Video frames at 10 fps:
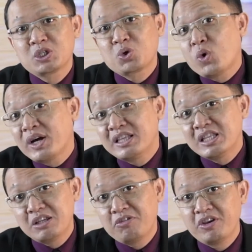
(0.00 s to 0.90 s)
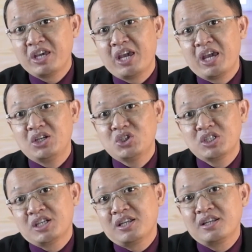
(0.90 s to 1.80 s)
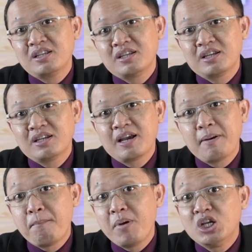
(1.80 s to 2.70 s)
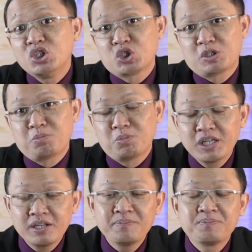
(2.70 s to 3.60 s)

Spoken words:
quantification, yeah, measurement,